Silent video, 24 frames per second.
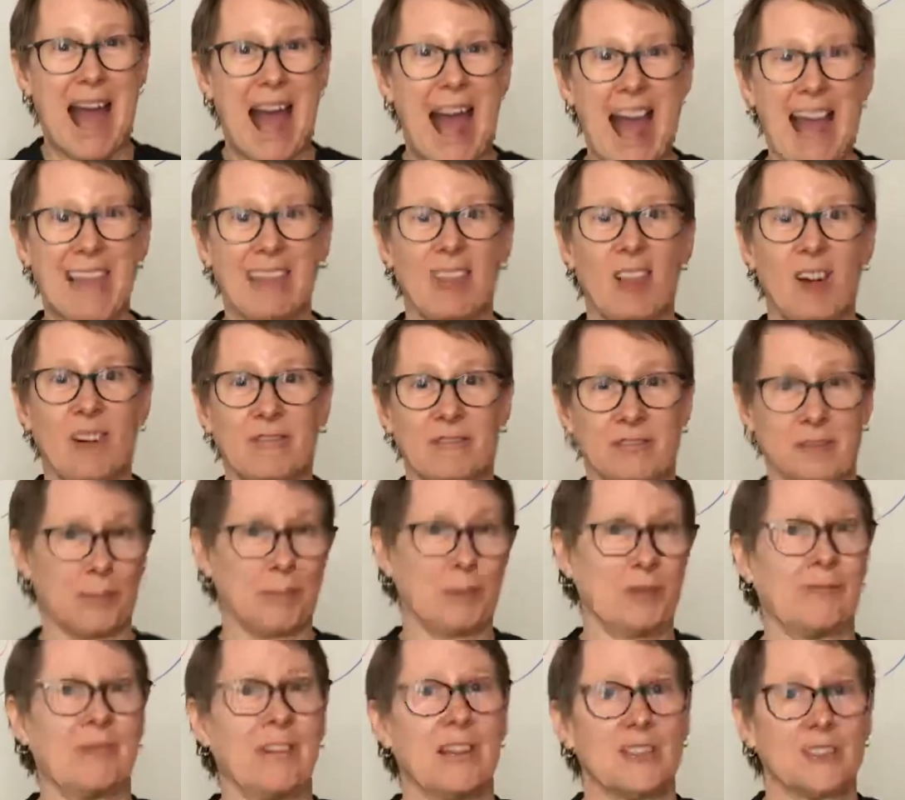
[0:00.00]
I love this
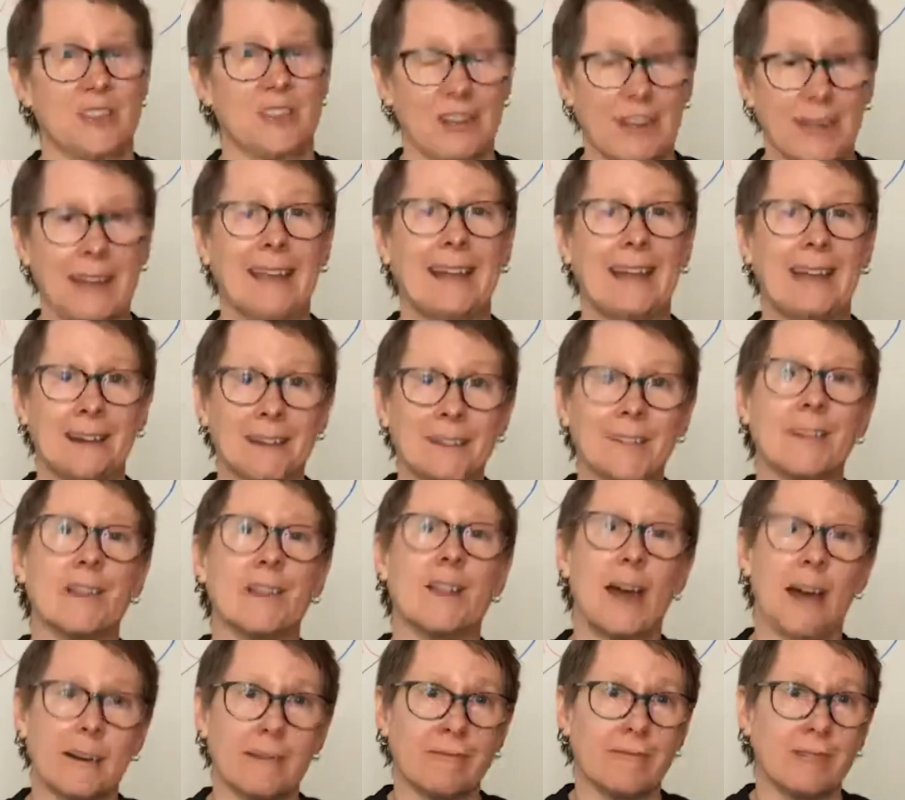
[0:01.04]
profession. It is a
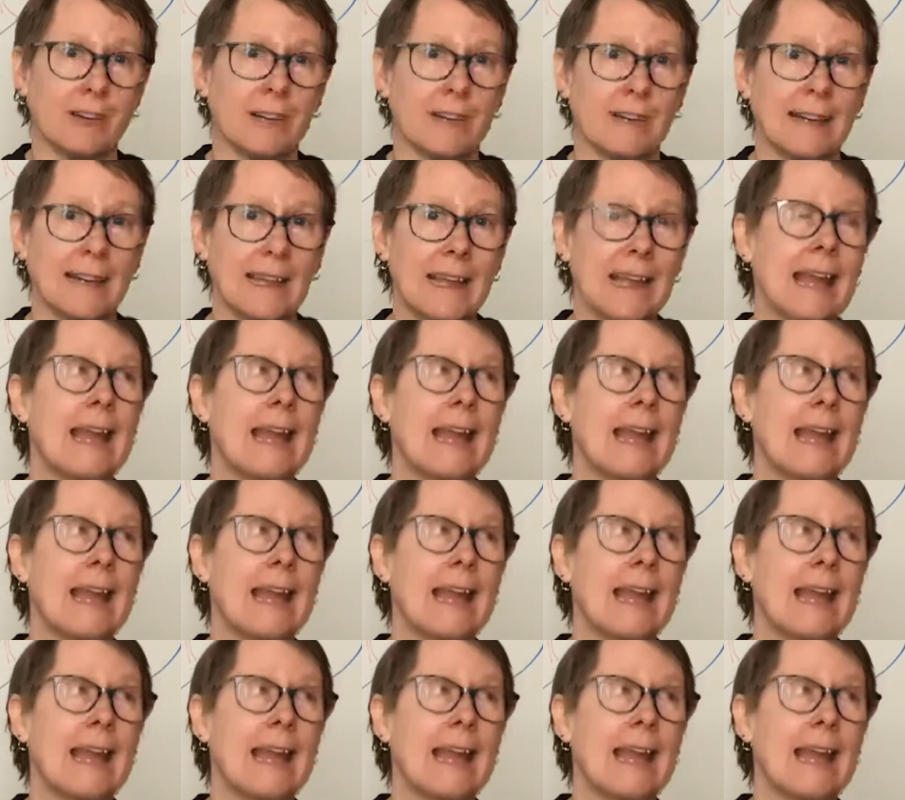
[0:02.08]
lot of fun.